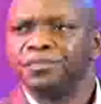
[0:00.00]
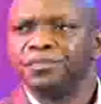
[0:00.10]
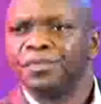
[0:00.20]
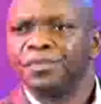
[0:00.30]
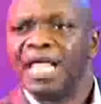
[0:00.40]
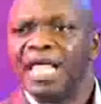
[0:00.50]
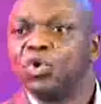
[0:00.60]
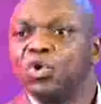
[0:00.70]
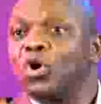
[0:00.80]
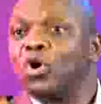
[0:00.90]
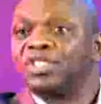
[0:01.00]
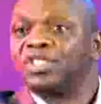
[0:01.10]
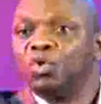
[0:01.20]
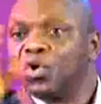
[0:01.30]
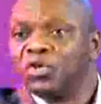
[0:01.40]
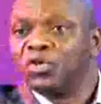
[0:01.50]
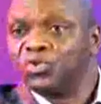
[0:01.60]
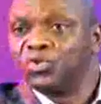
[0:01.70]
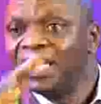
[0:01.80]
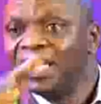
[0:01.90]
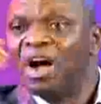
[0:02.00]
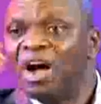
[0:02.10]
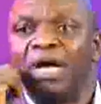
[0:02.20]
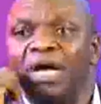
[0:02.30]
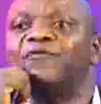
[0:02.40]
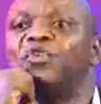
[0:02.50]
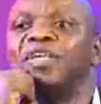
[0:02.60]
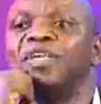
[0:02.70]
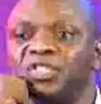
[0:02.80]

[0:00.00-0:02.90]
There's no country you run to that they don't have. If you listen to